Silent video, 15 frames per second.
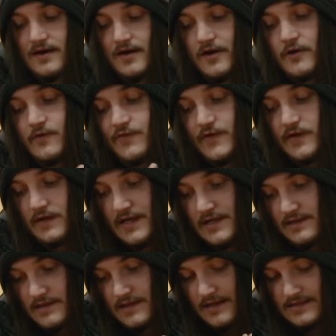I don't feel
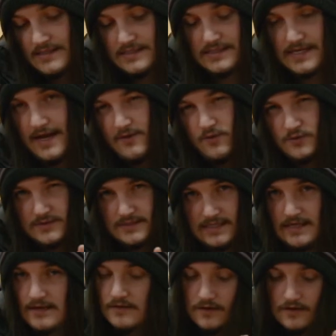like this deck will
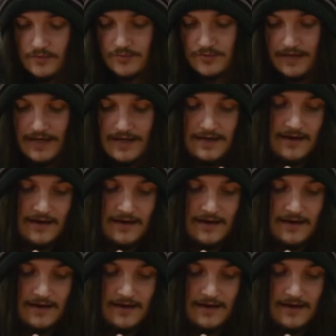see a lot of play.